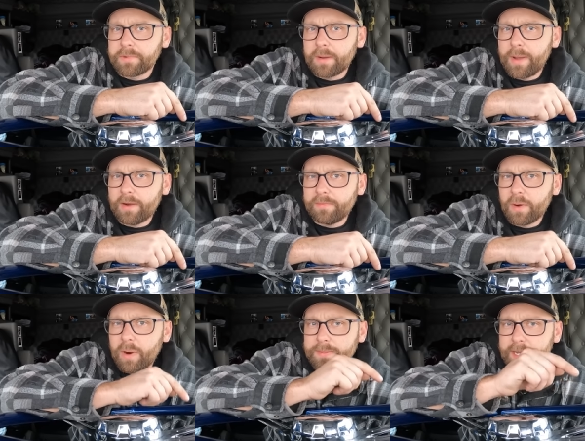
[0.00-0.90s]
Come back
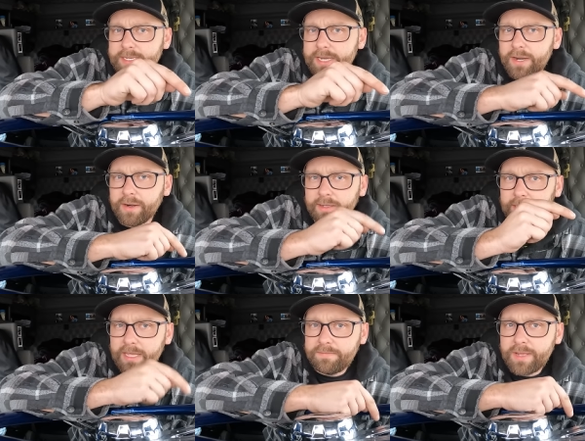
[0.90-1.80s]
from their website to here,
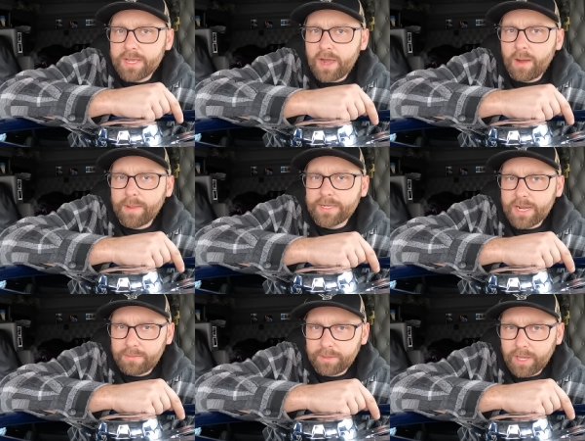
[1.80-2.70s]
leave me a comment
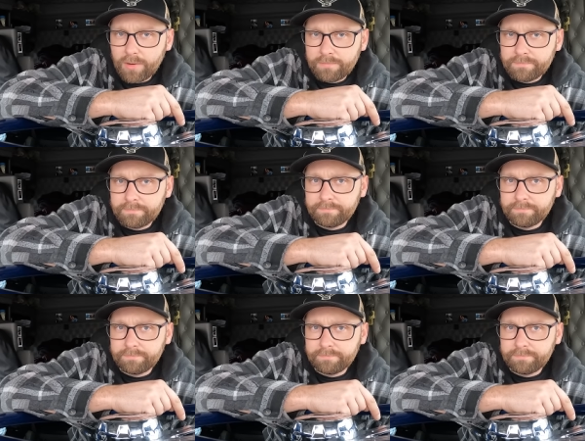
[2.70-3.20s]
down below.